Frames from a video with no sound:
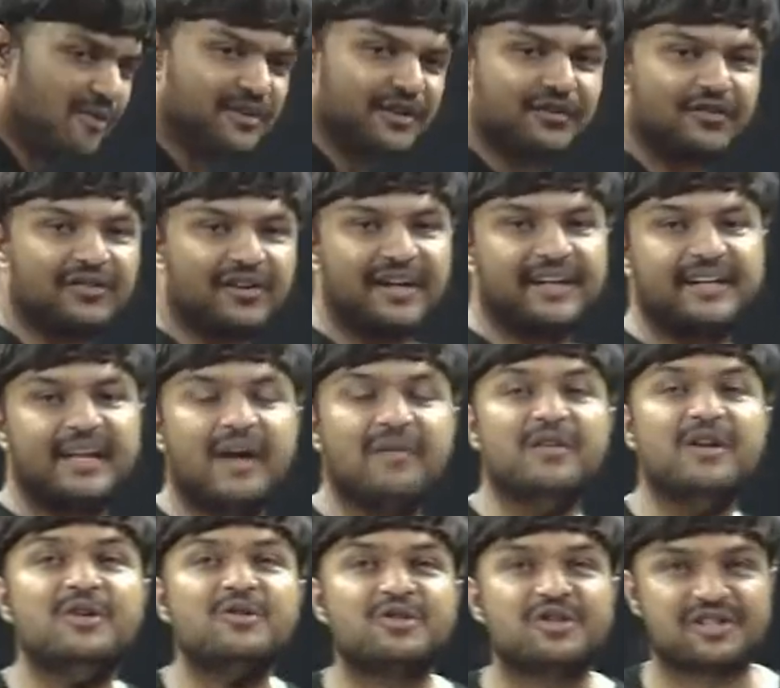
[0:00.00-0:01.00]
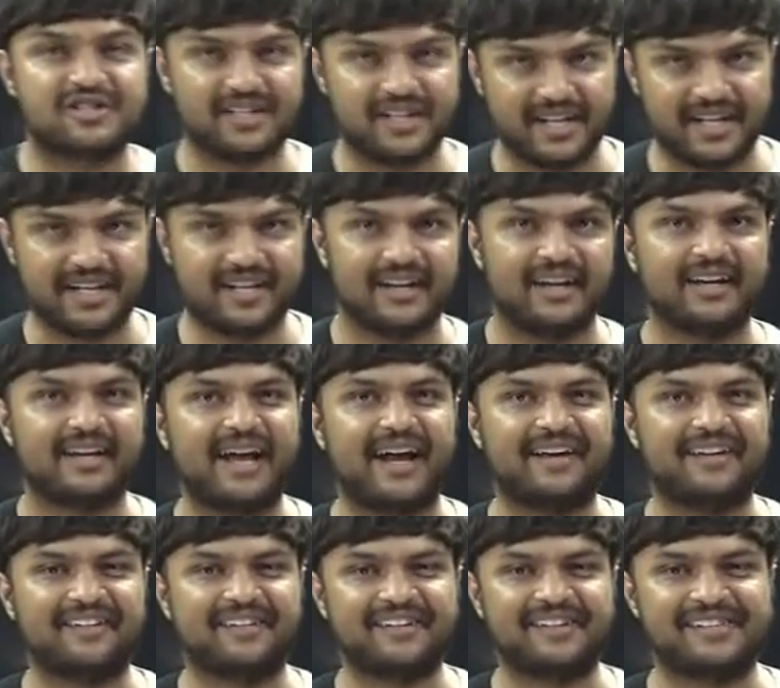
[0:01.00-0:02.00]
different evolutionary
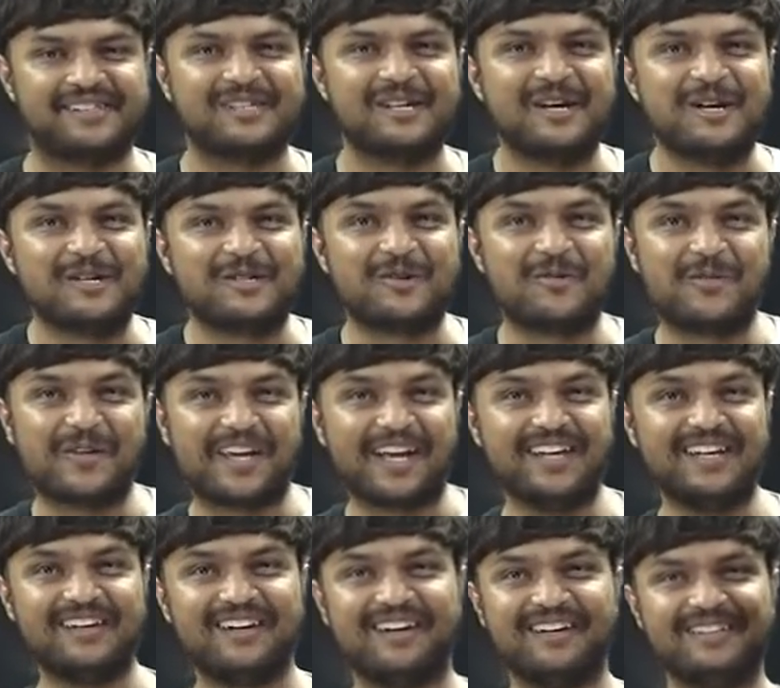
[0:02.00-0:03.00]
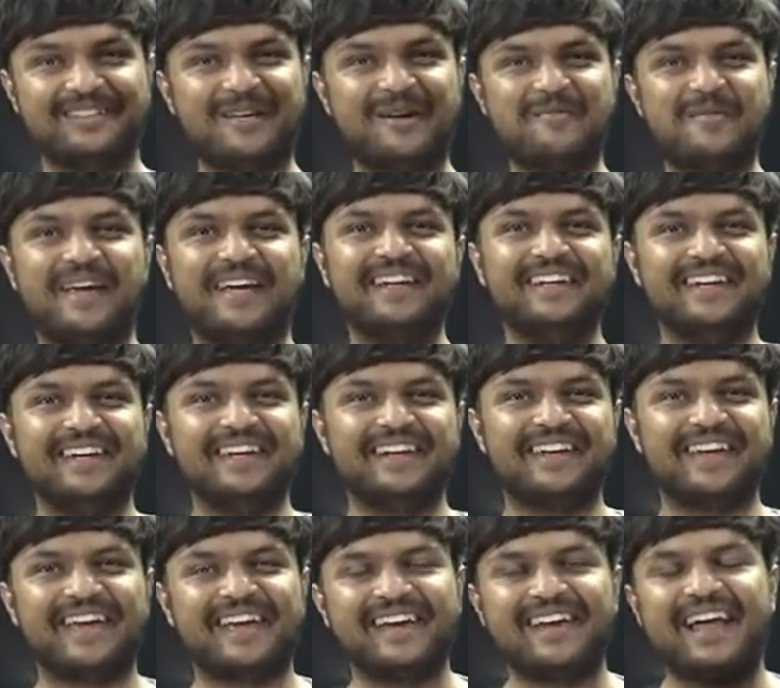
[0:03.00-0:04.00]
categories. So we can learn them in
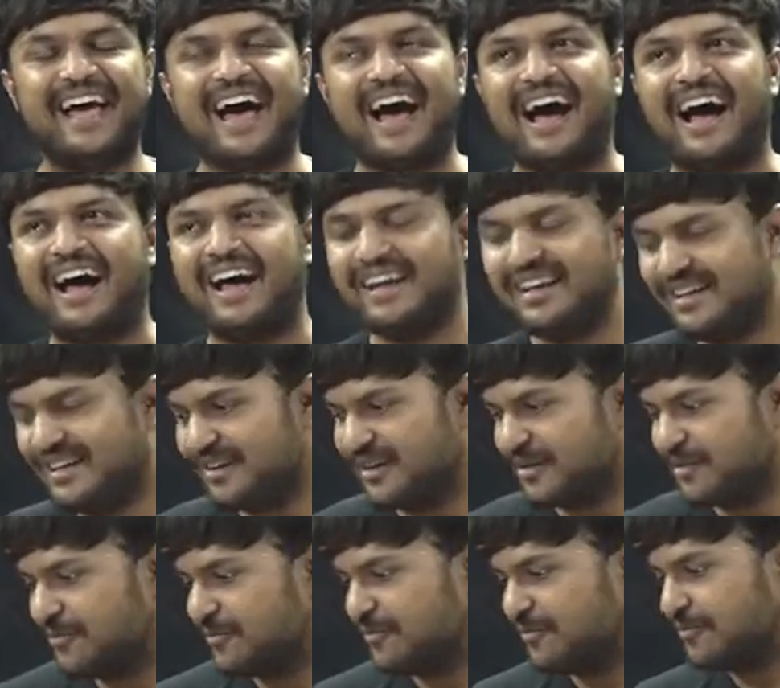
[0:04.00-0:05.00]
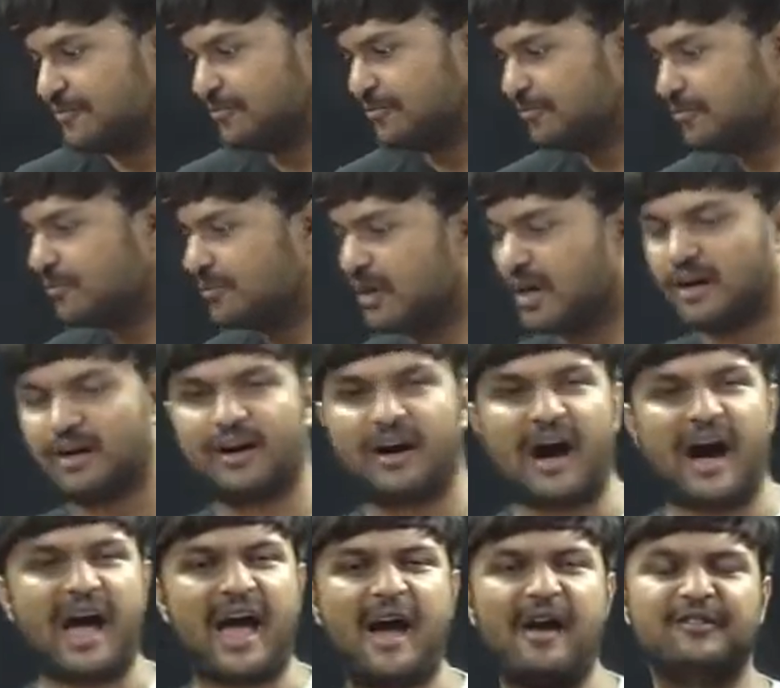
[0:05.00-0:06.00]
detail. And
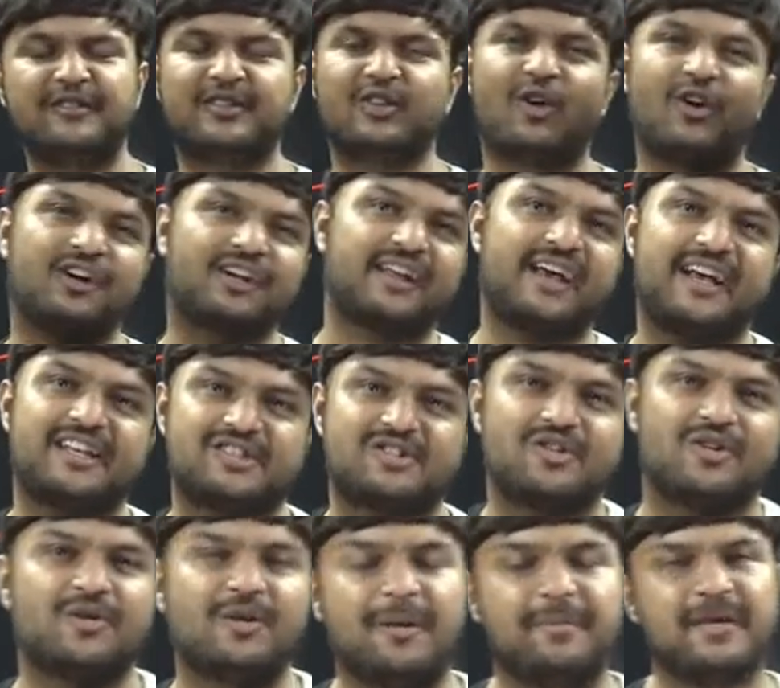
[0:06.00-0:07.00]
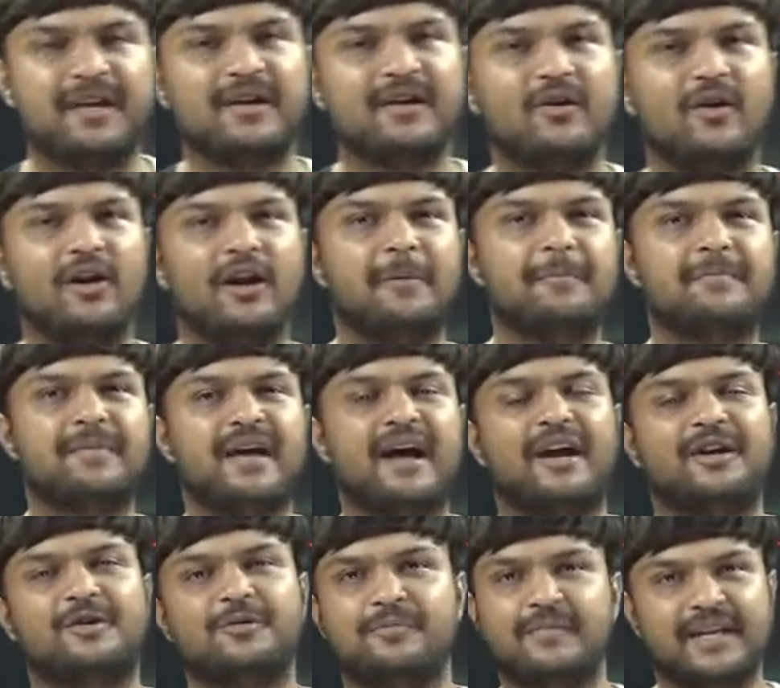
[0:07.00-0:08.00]
I have taught Astronomy
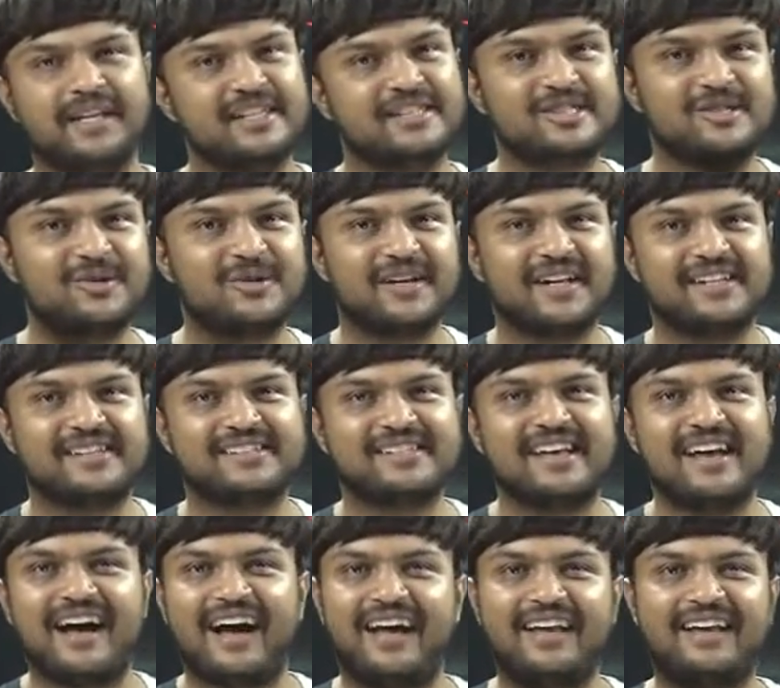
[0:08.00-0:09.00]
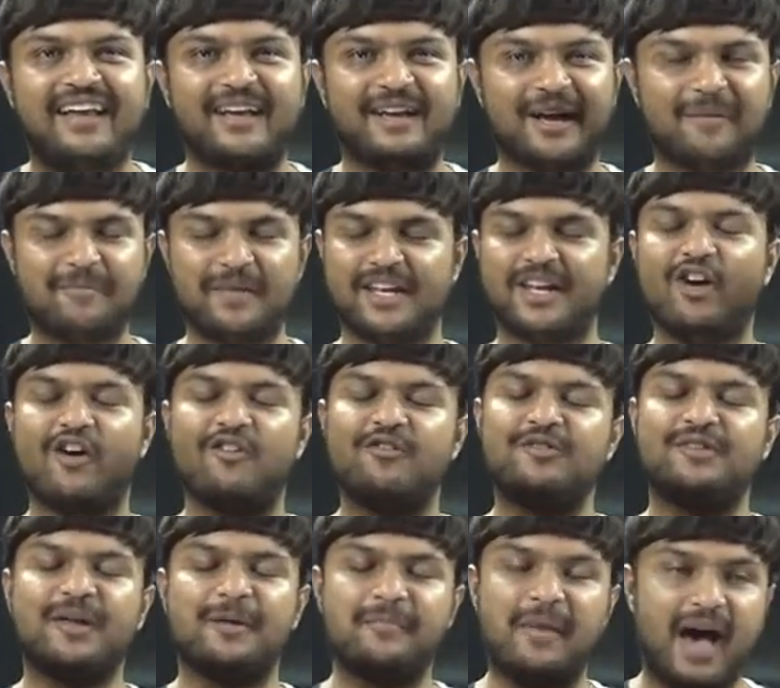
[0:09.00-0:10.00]
Olympiad to many students and many of
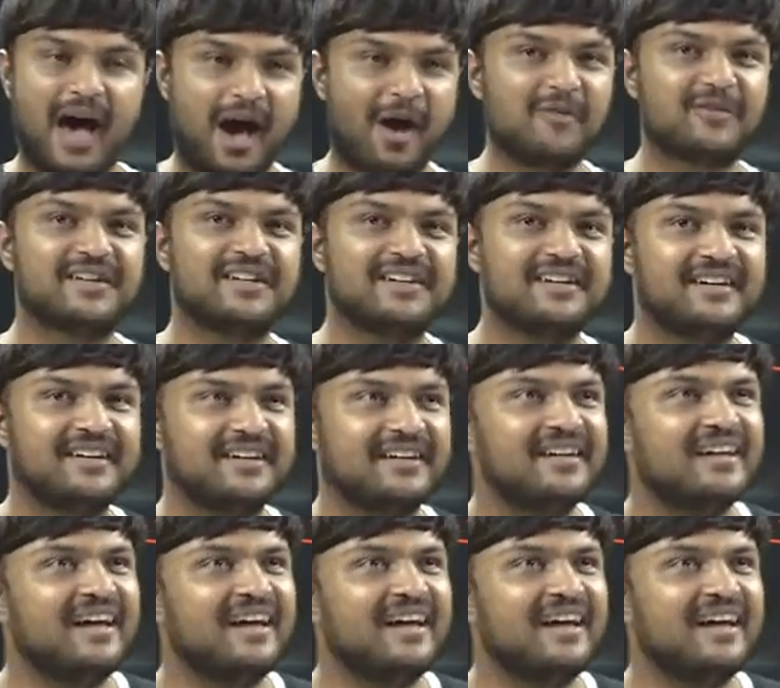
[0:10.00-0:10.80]
them have cleared,